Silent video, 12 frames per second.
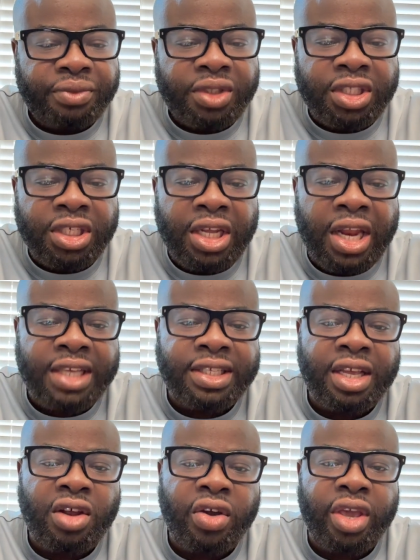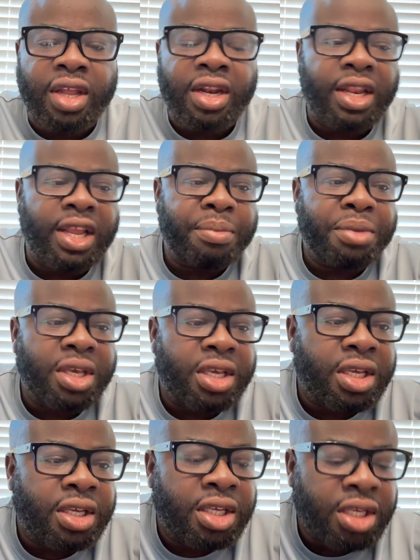and I said, okay, let
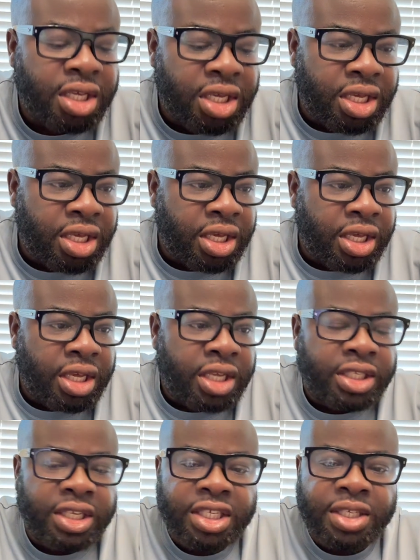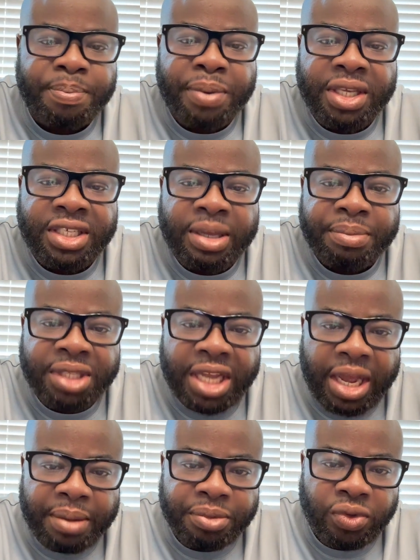me just spend some
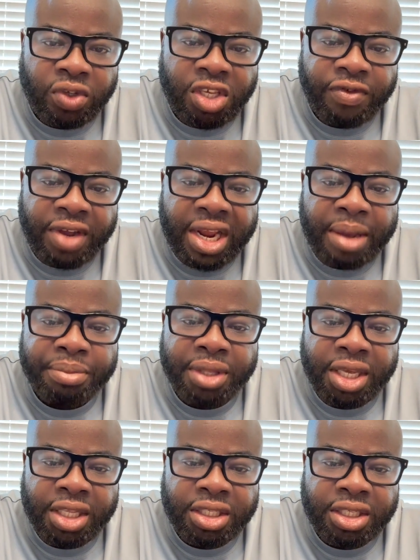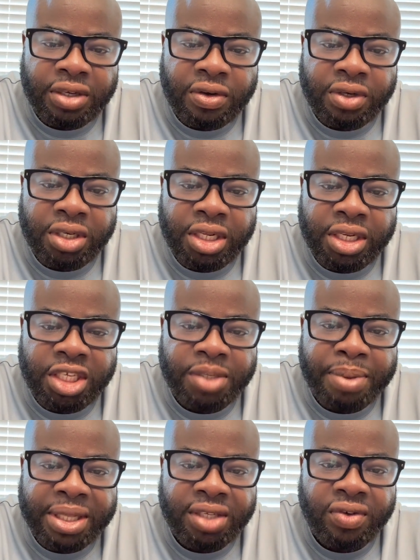time to give an update on this
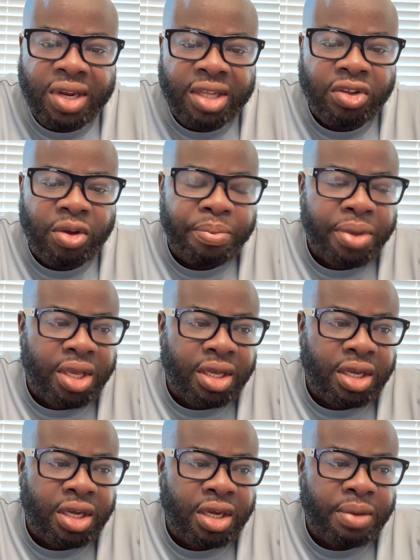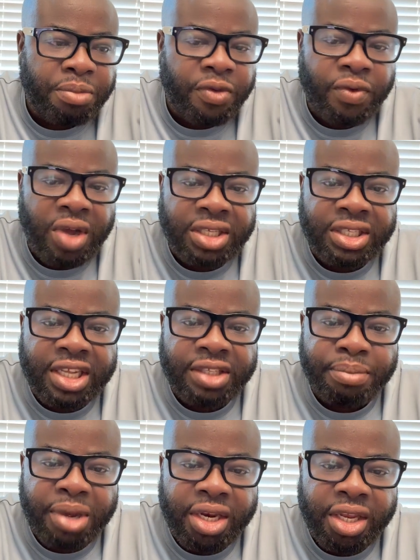particular topic before I
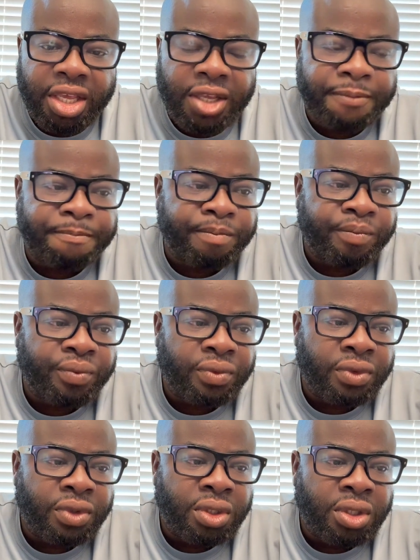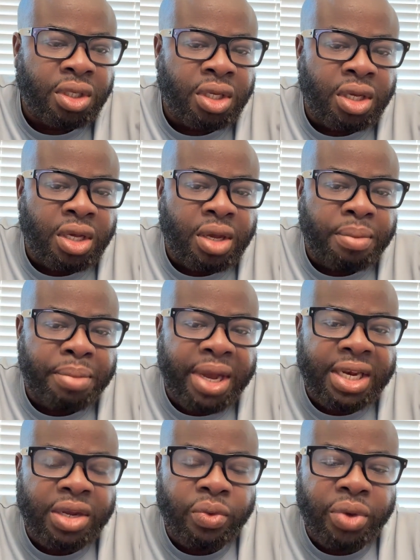start my day.
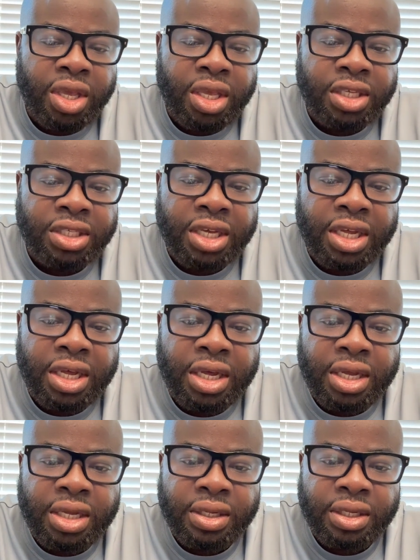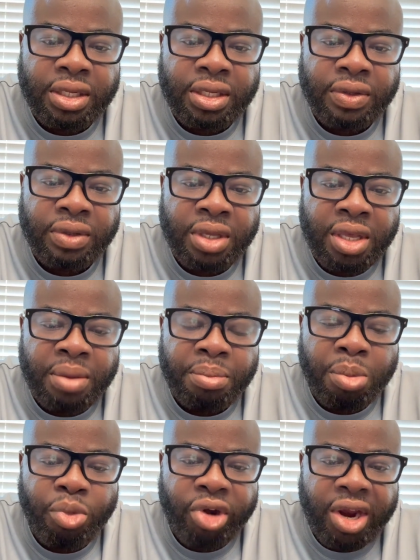By the way, it's a
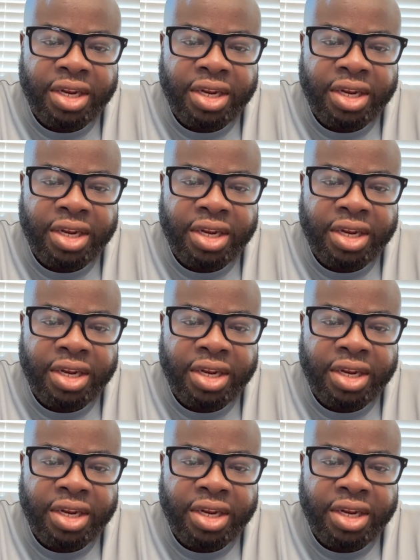Memorial